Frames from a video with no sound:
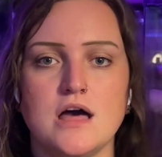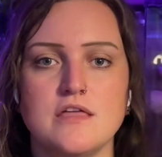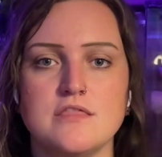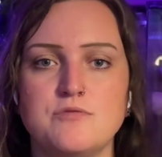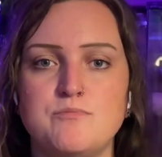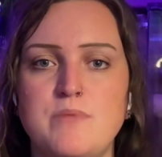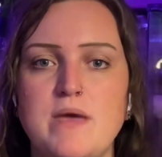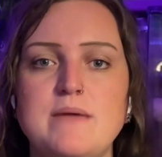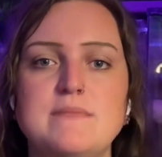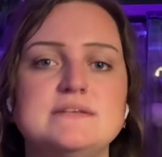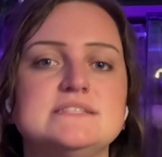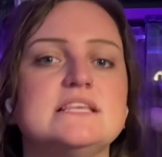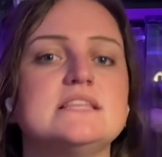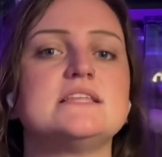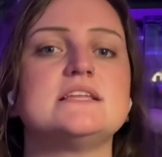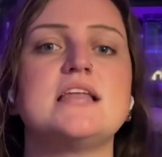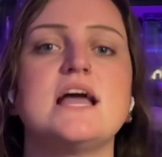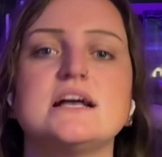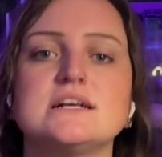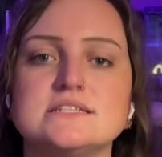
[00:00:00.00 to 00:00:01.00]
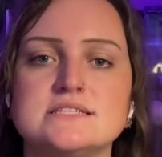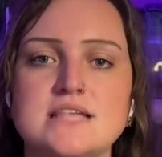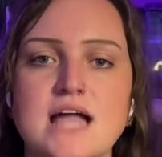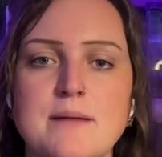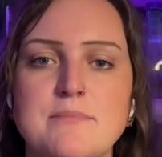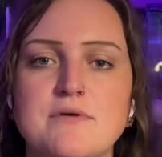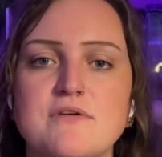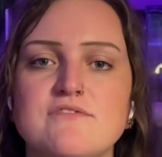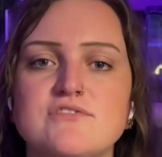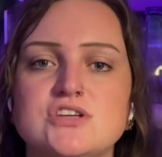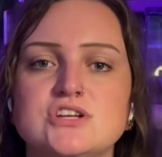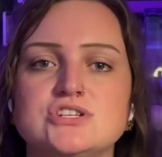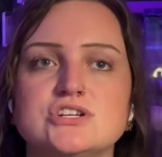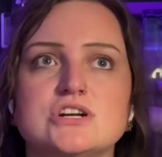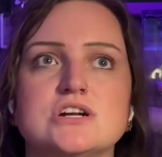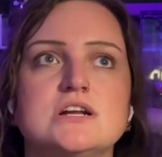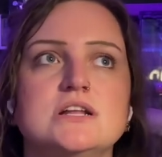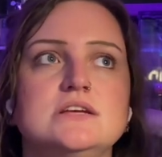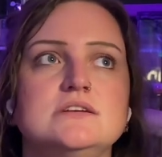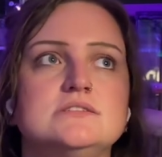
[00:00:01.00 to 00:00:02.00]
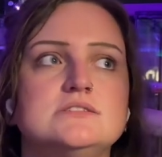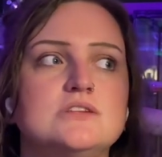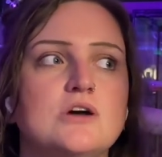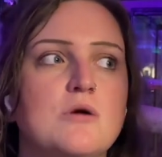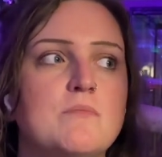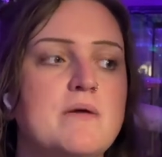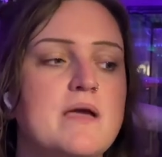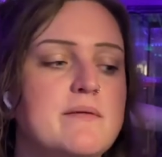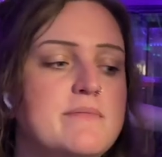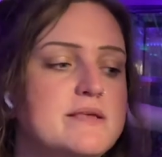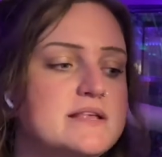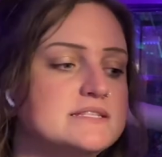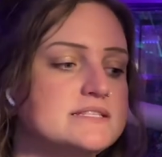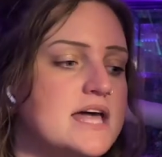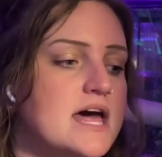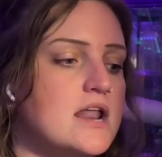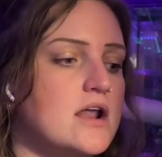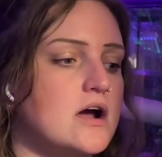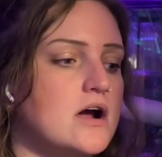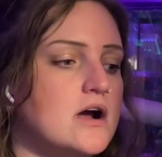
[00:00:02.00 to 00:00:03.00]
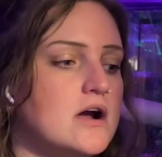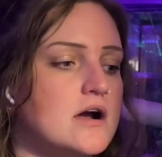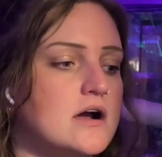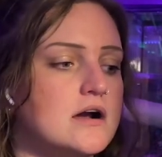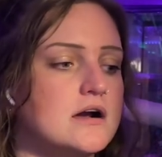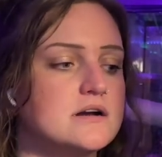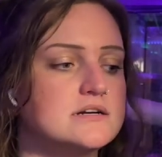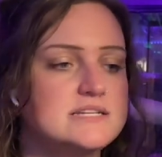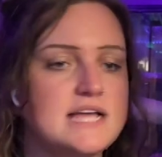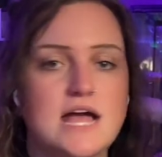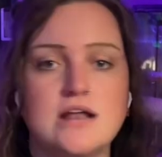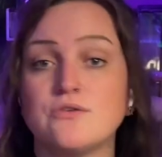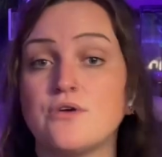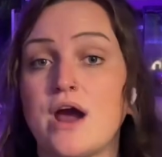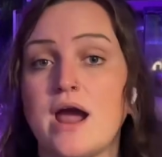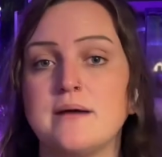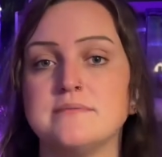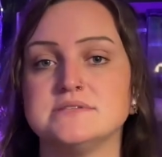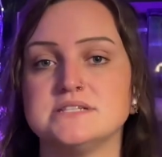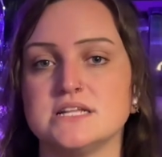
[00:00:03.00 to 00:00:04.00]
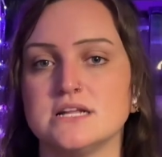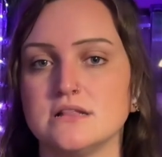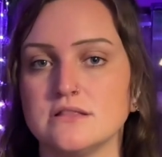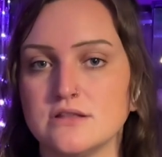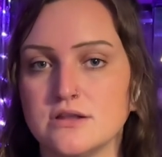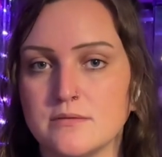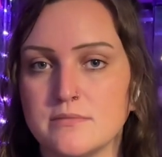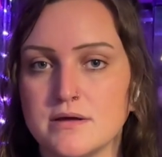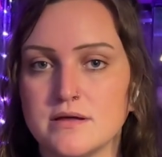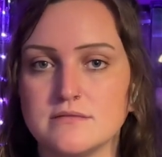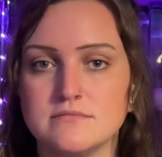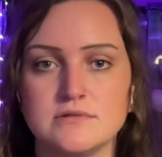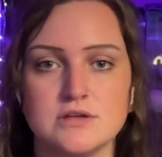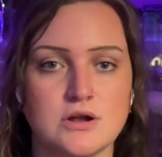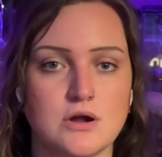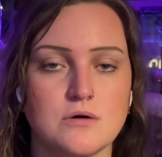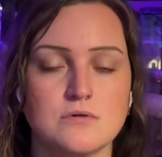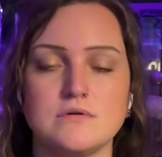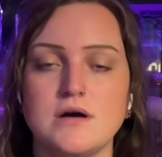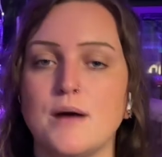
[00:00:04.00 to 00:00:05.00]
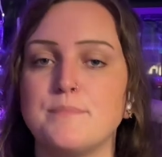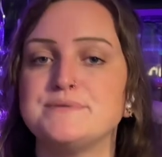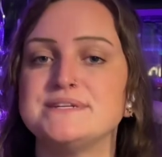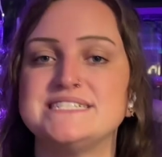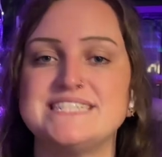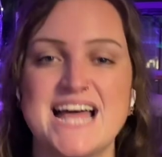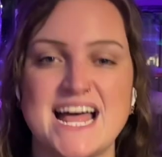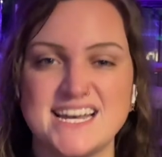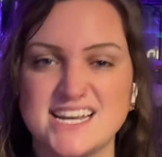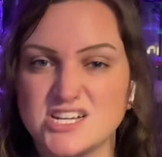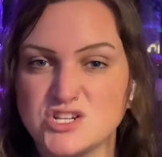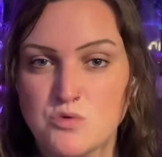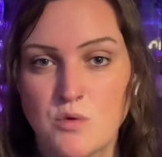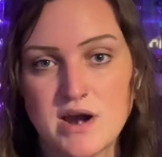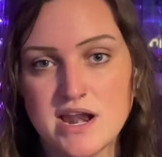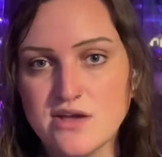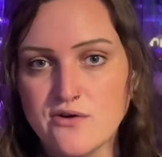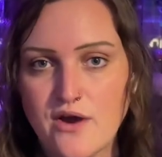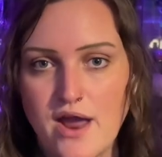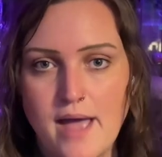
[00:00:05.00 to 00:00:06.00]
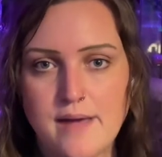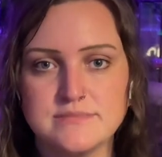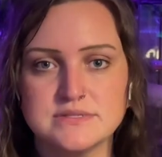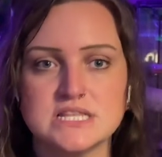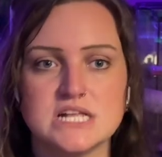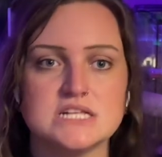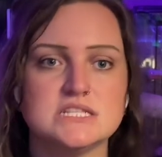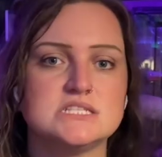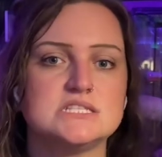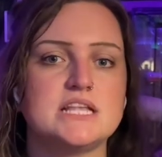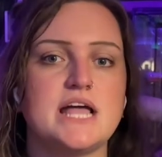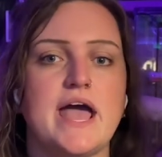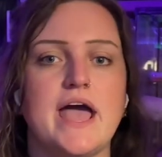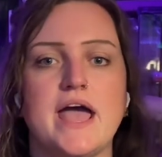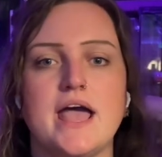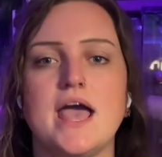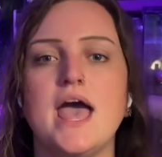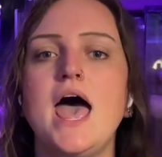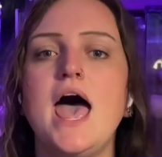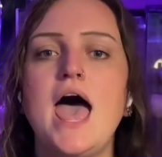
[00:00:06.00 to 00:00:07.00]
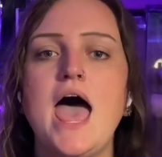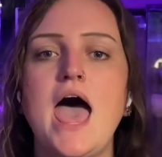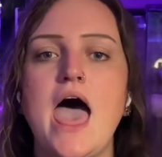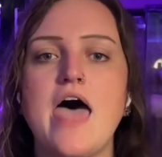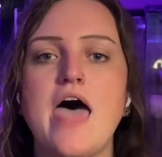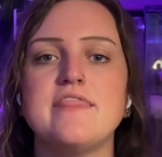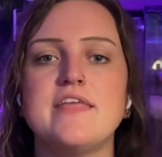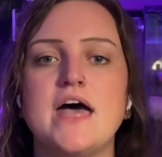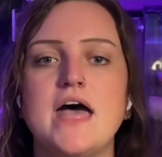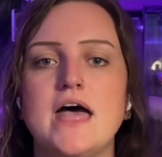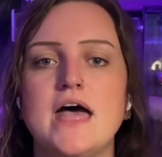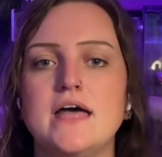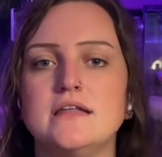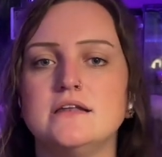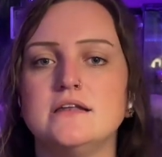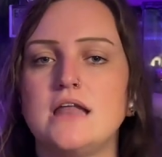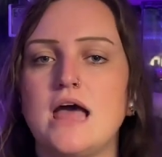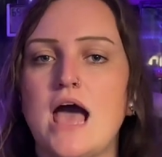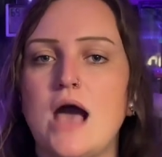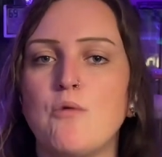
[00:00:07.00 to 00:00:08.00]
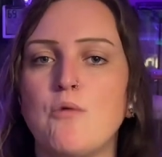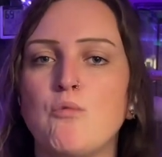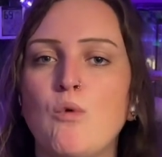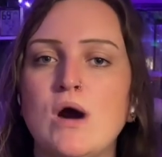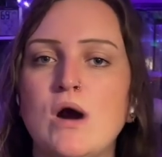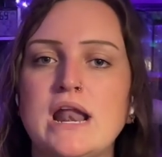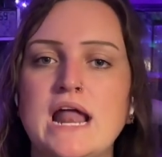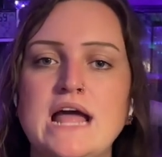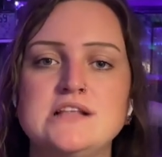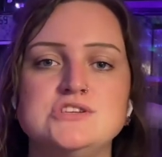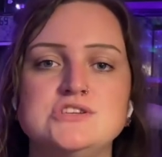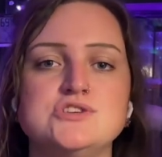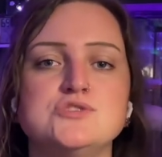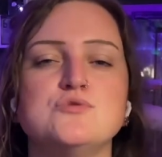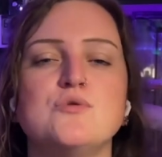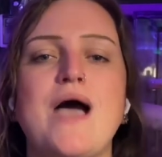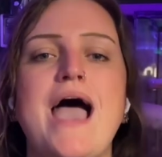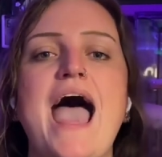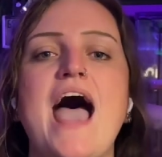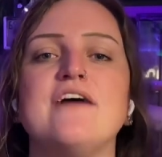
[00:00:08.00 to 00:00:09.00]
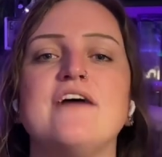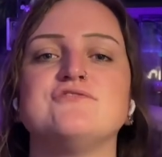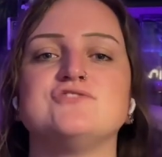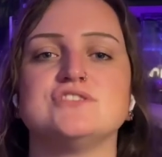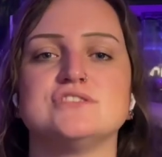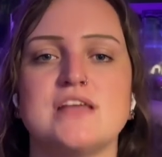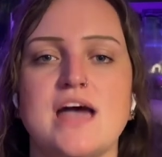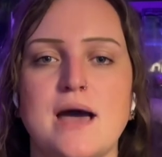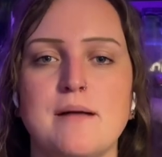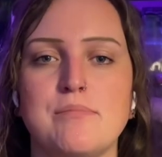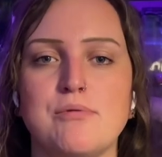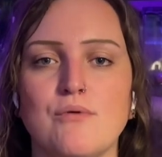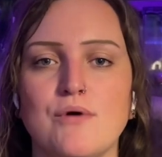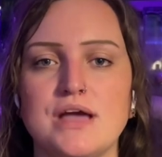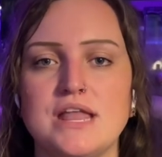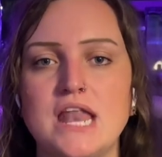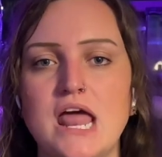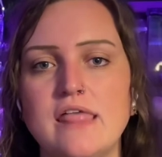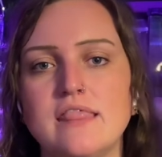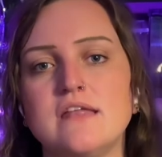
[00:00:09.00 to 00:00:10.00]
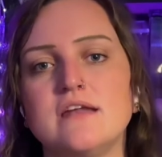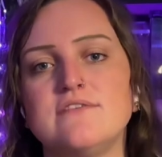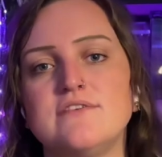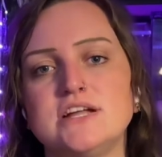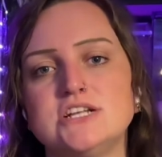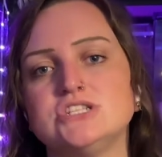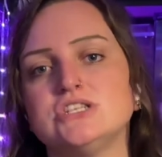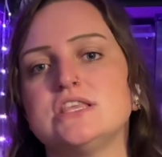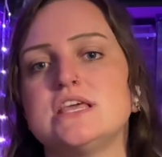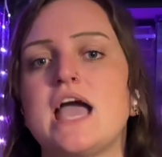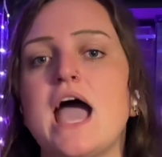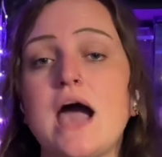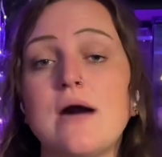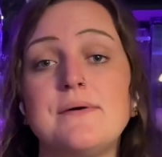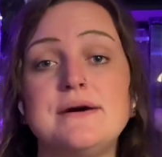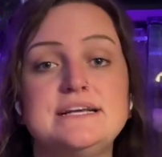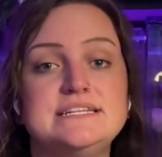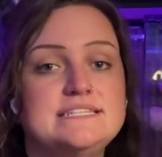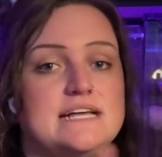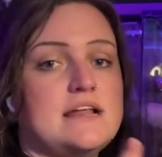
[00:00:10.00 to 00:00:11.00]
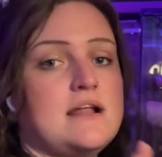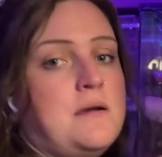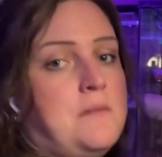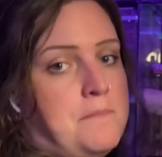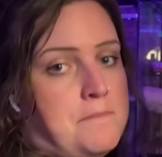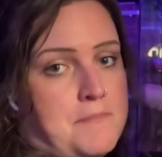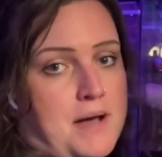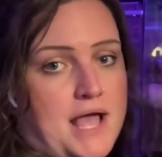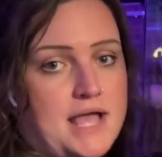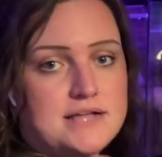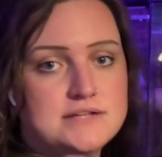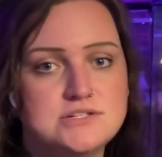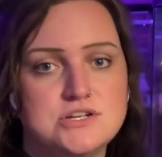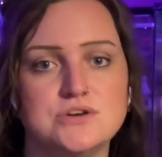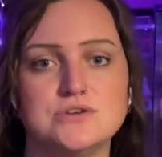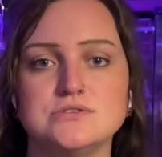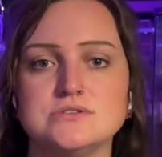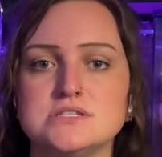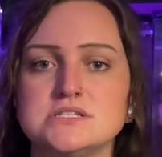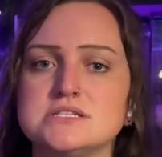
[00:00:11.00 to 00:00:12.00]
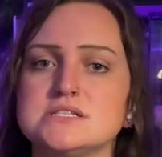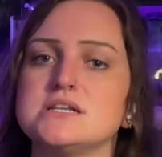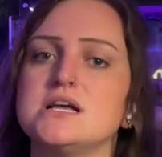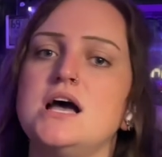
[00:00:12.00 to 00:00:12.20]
babies at the next step of the journey. So babies that are 10 grams and a little bit, you know, up to 10 to 20 grams, let's say. And then what I do after that point. And then eventually how I set up my adults.